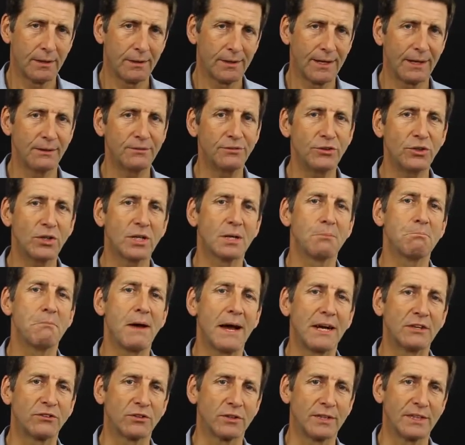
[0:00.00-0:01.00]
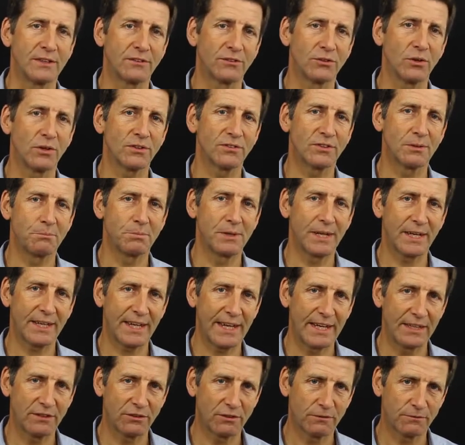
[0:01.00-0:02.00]
Now, as you can imagine, it's not simply a
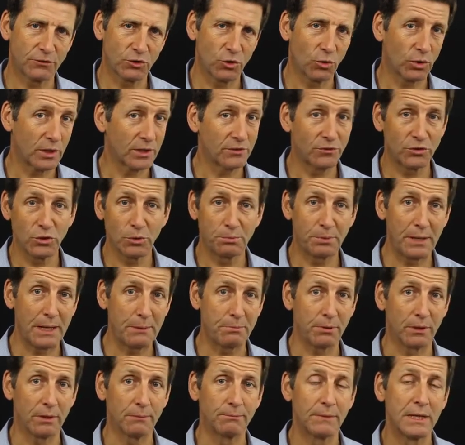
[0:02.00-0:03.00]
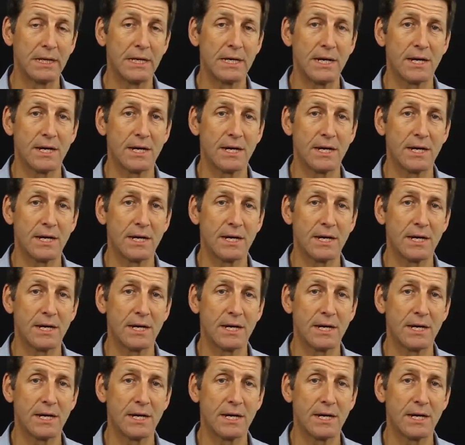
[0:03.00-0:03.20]
case of calling 2 people